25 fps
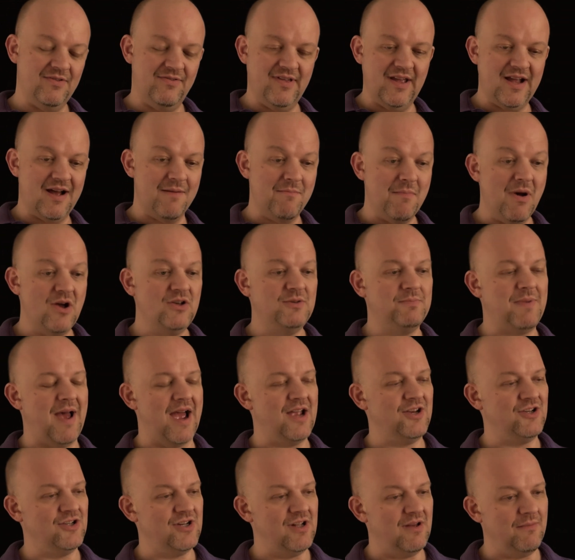thing I'm most
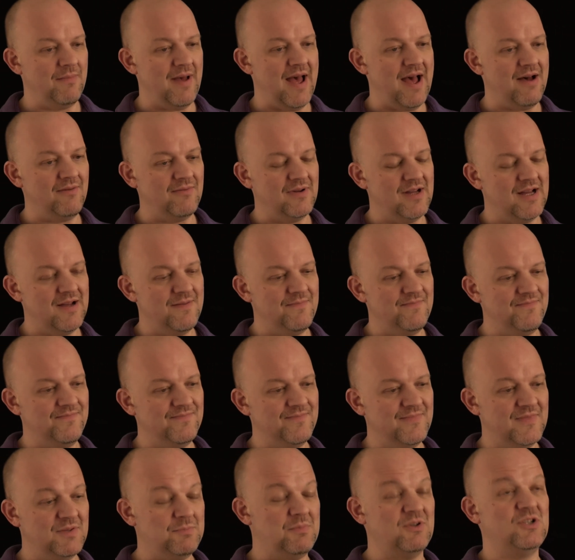passionate about,
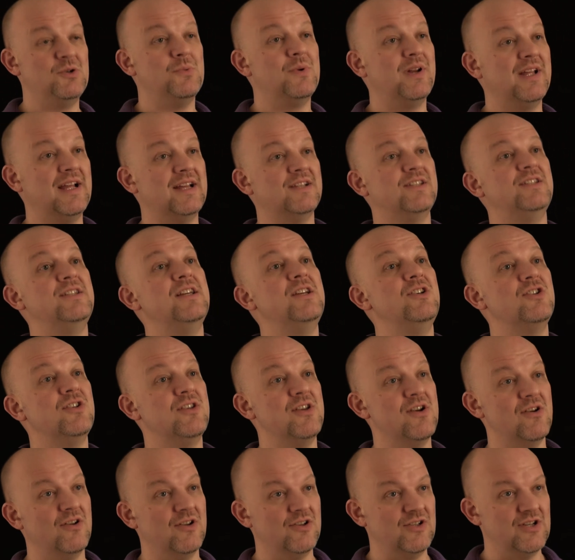especially when I get to teach
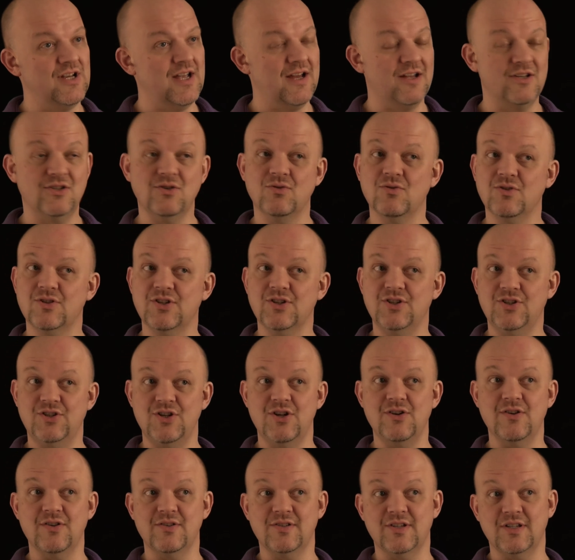theology, I talk to
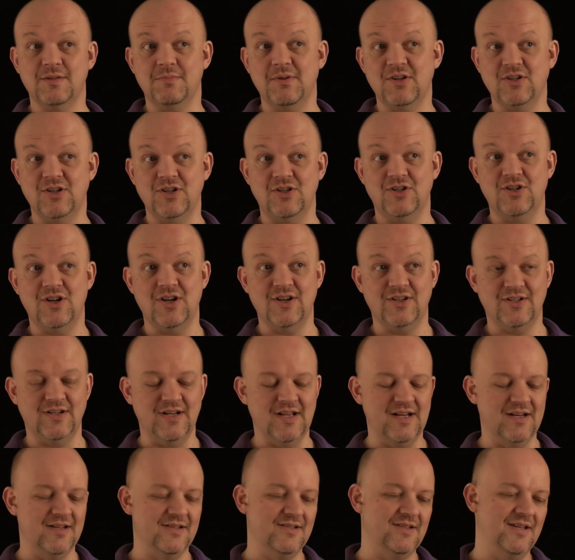students, especially church
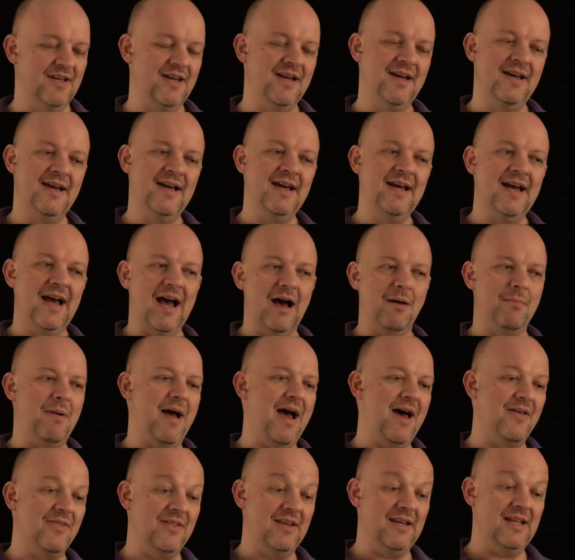leaders,
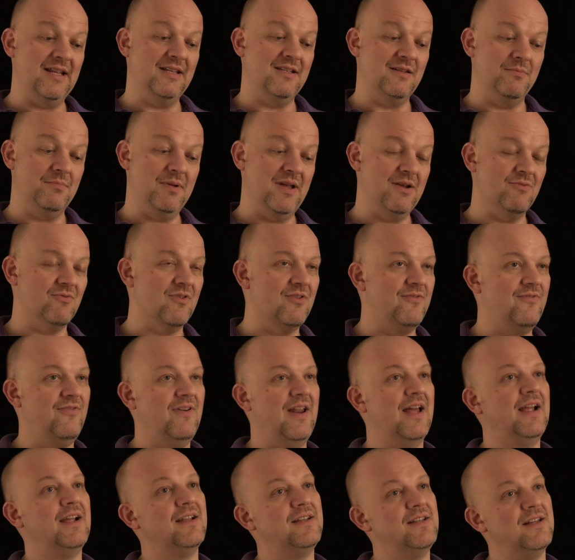about the need to be
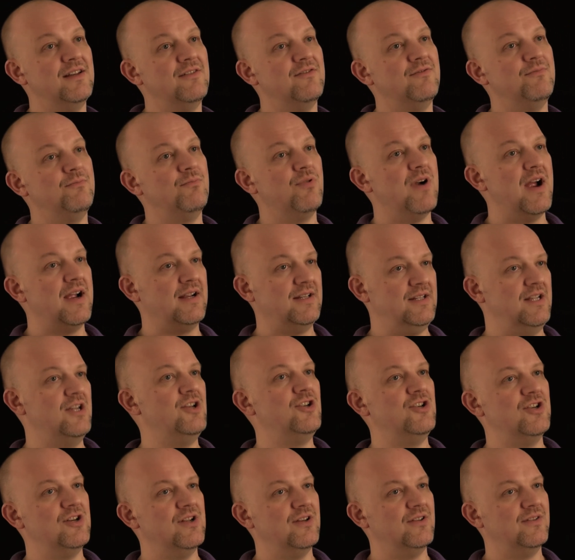reflective
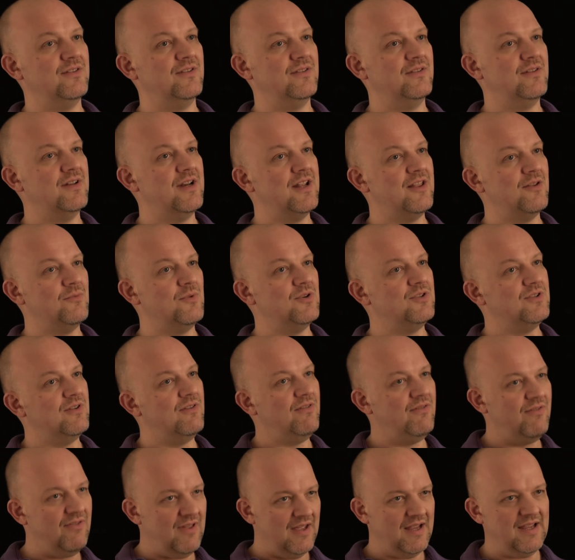practitioners. In other words,
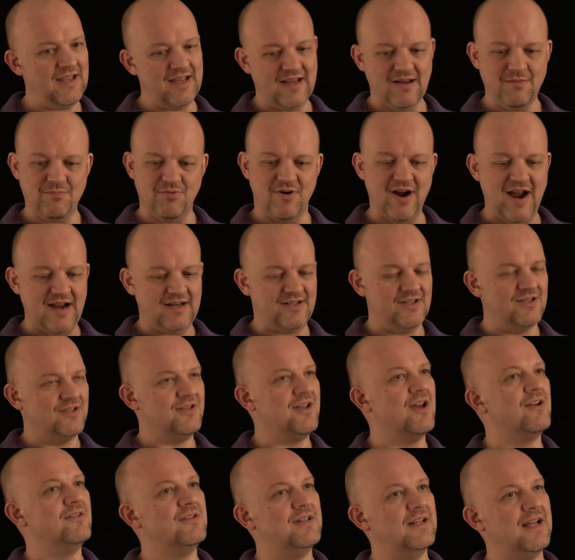that thinking and
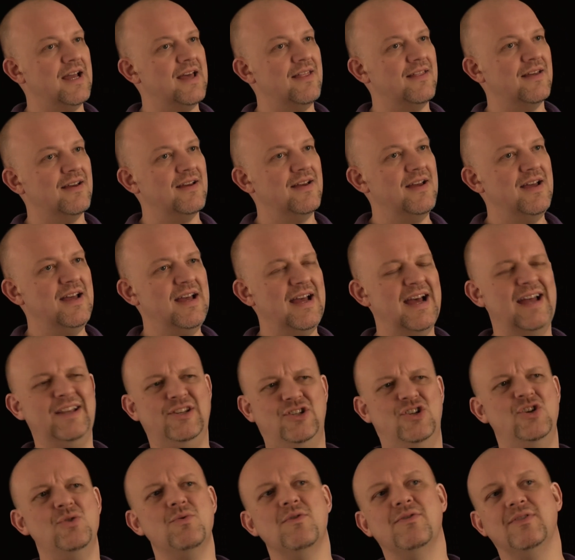practice go together.
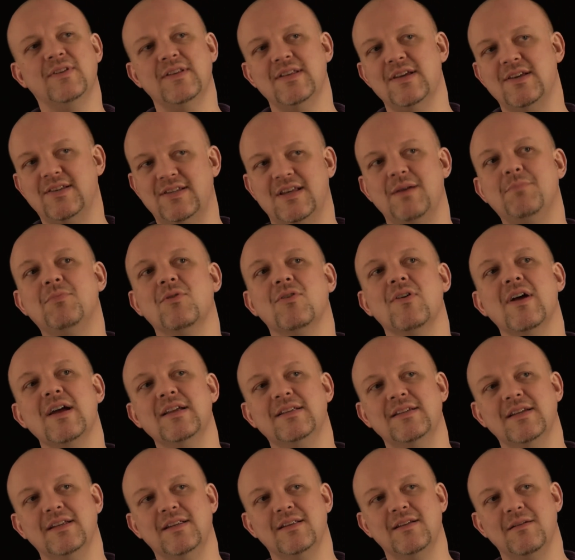And too often they're
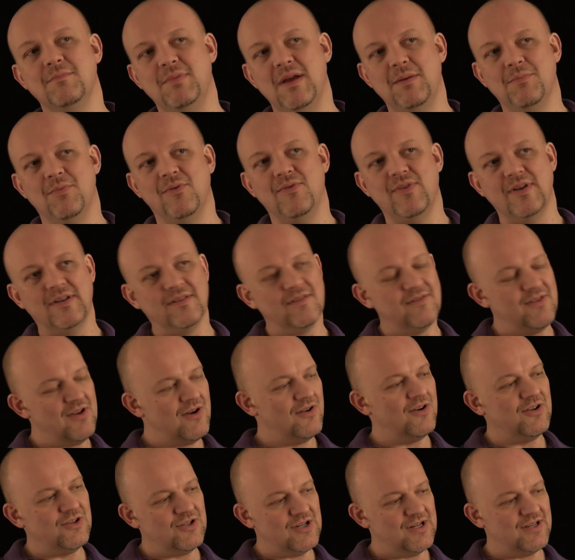separated, and people think
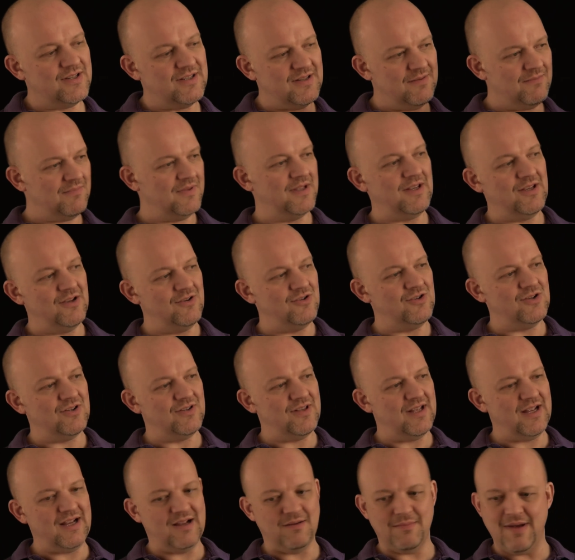theology is something you
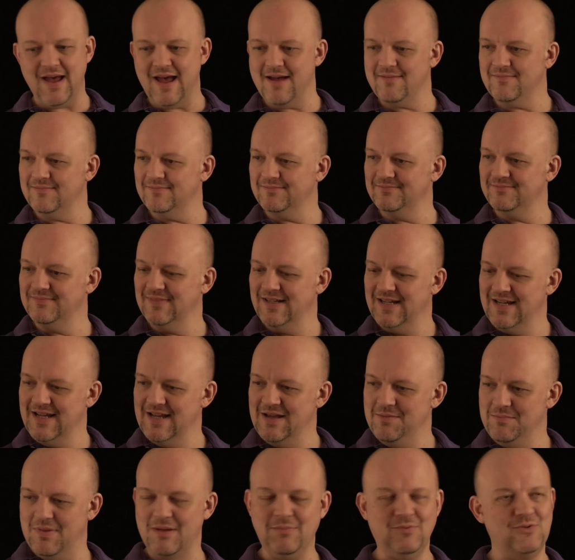just think about, and
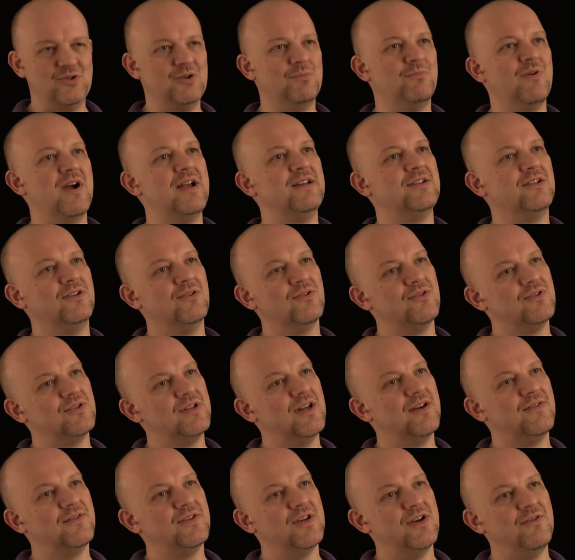people do practical
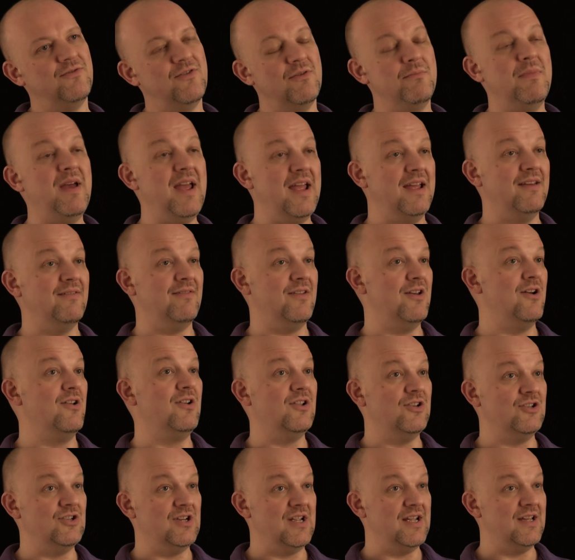stuff. So for me,
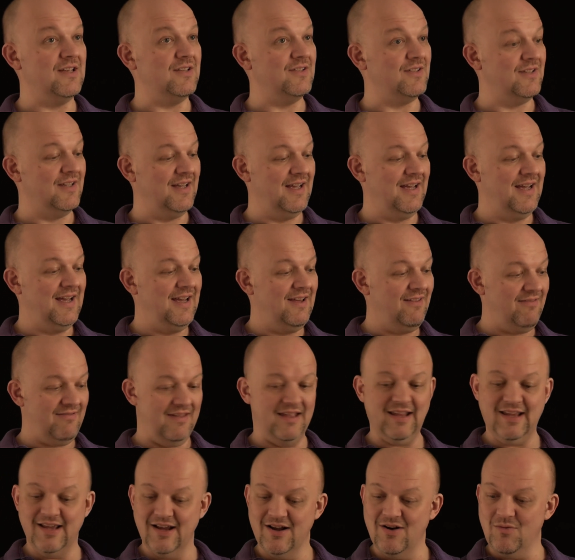theology is
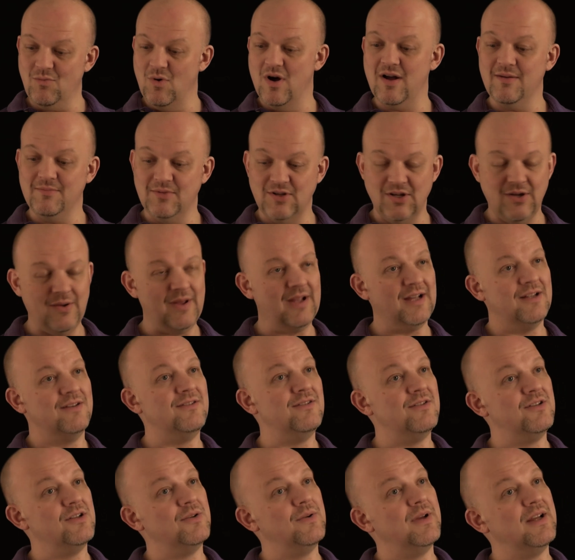thinking on what I'm doing
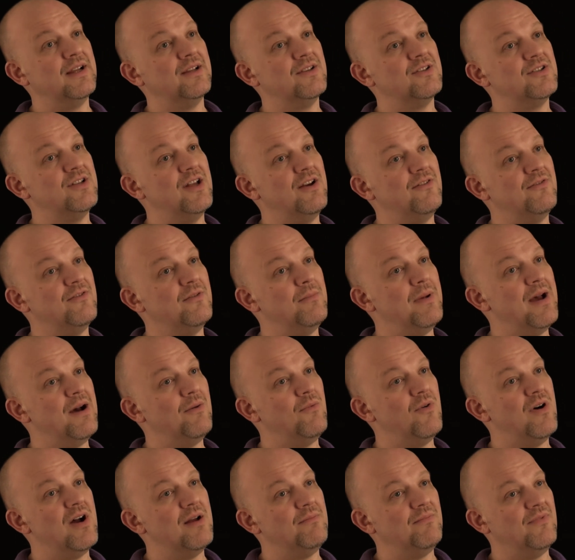and doing stuff
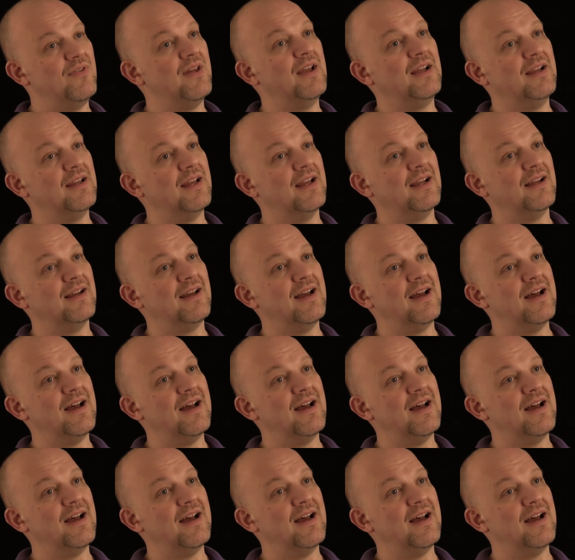about what I'm thinking,